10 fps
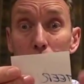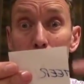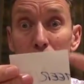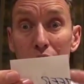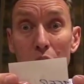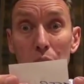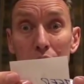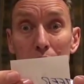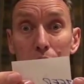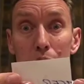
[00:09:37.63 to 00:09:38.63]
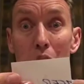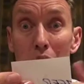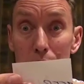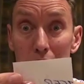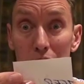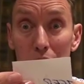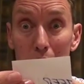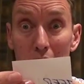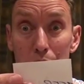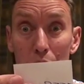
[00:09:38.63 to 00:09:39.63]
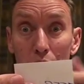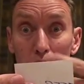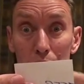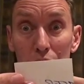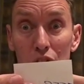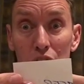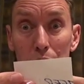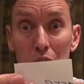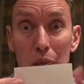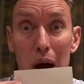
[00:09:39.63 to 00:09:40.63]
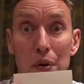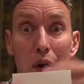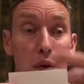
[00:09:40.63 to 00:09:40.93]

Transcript: when we folded up my piece of paper, or the magician's piece of paper, and